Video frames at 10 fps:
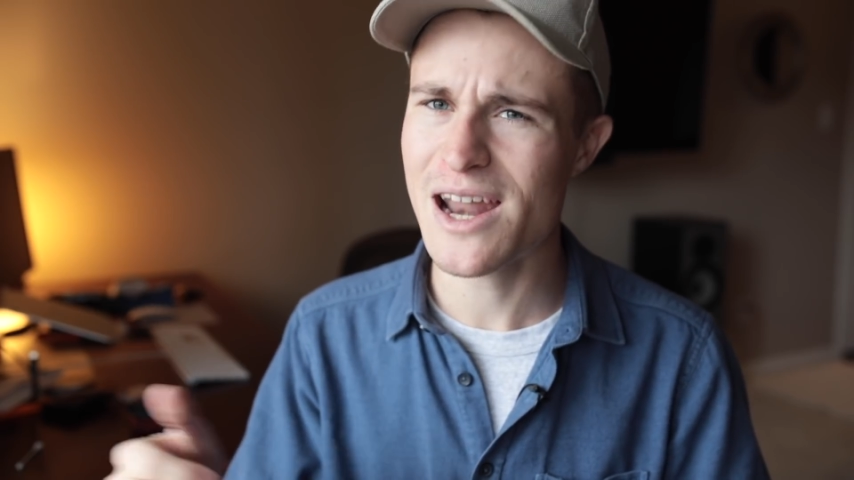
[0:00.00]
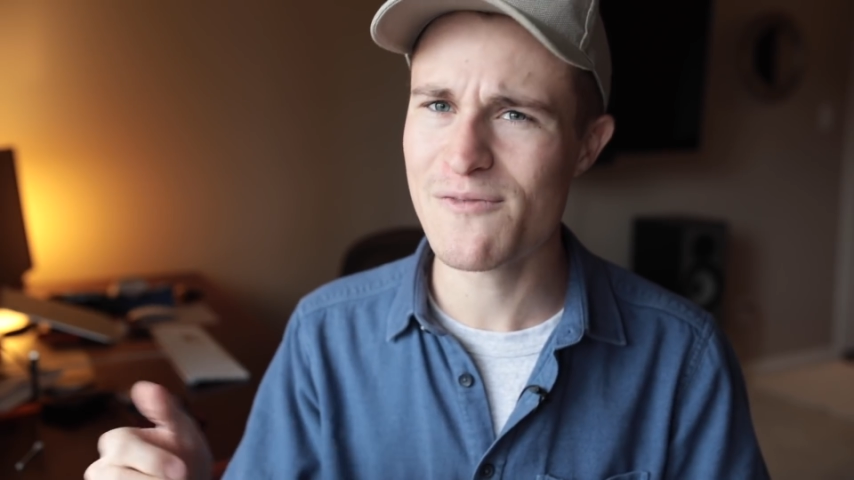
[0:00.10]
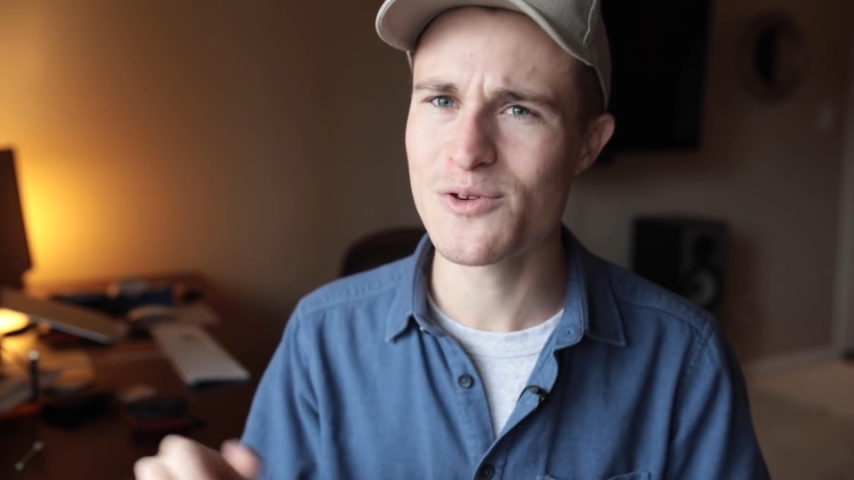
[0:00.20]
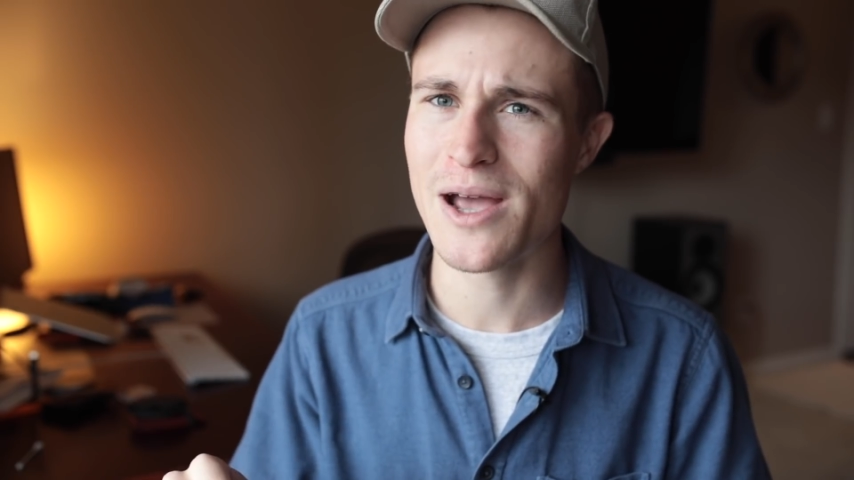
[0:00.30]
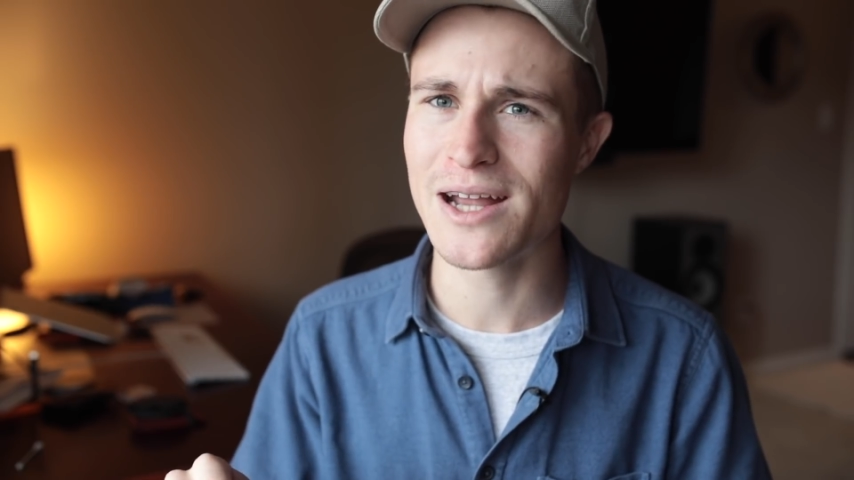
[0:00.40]
And
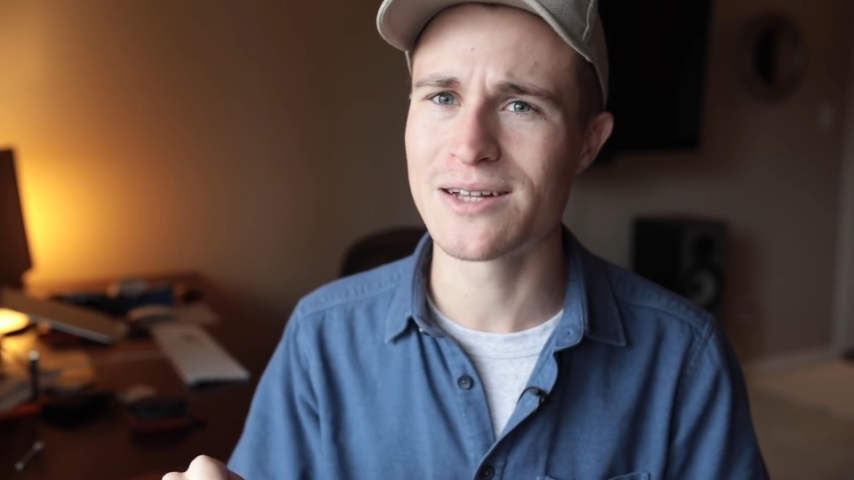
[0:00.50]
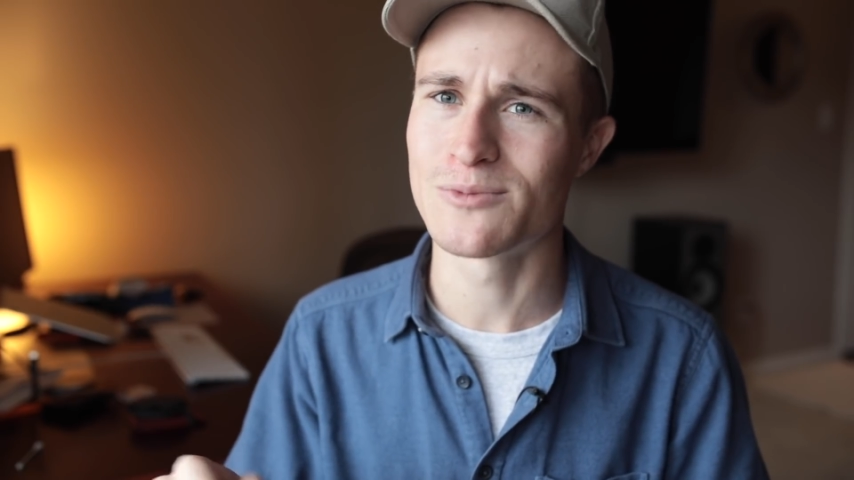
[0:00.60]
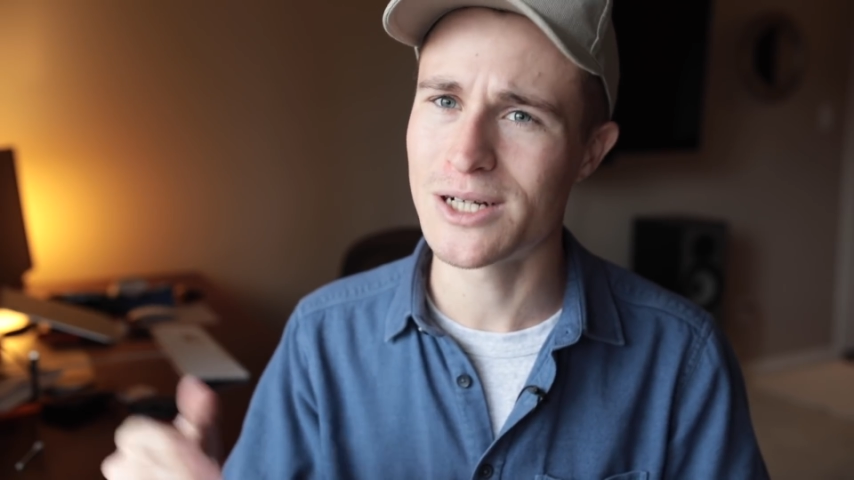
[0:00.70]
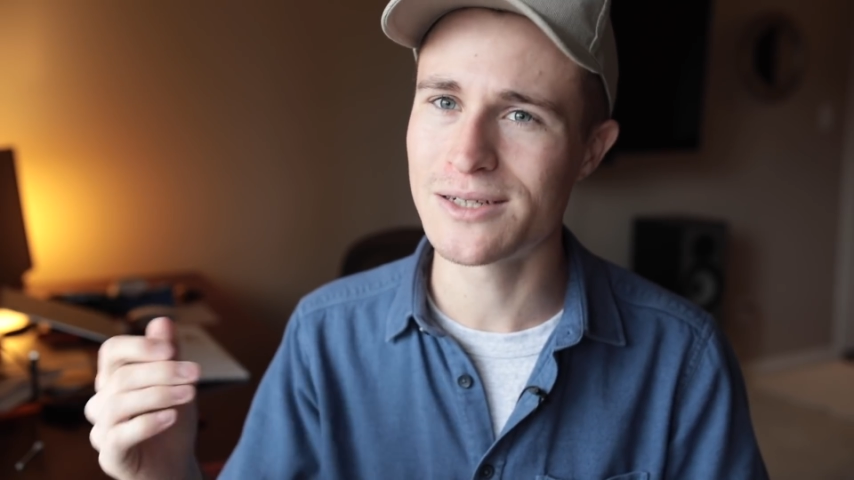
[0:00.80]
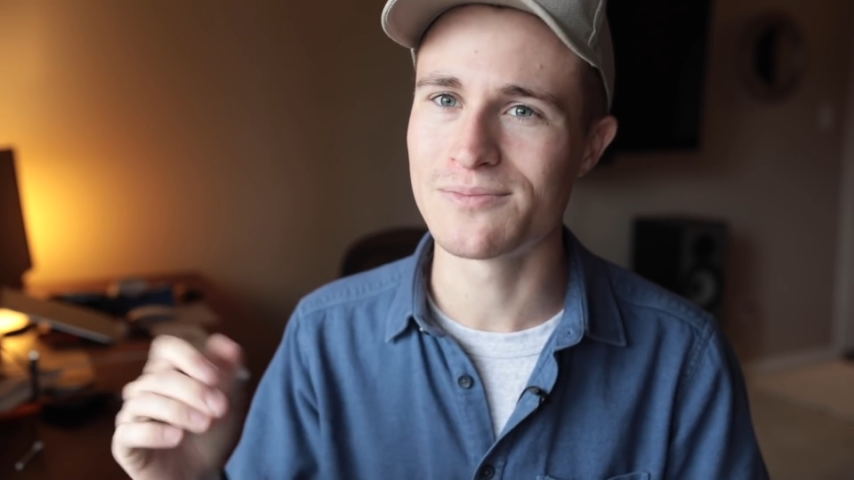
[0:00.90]
if you hate it,
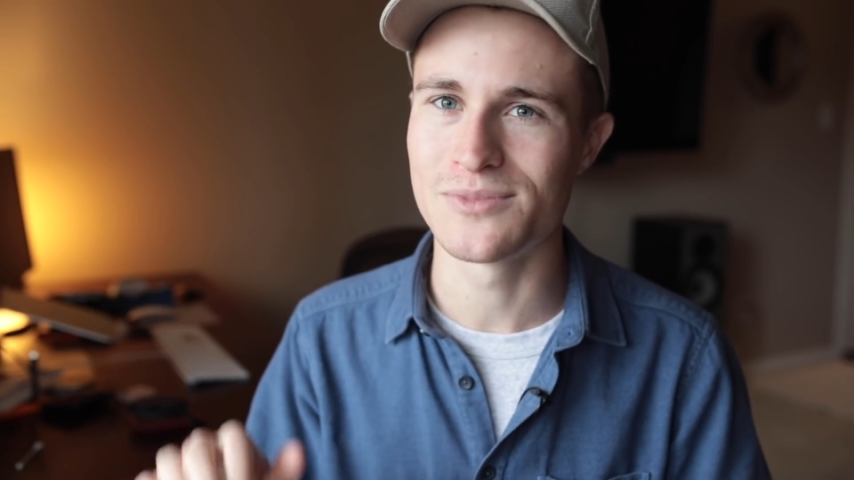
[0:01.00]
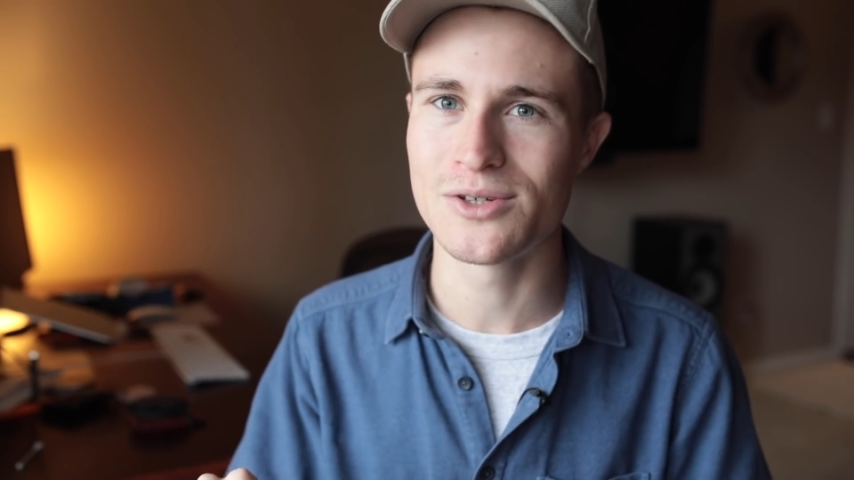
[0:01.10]
well,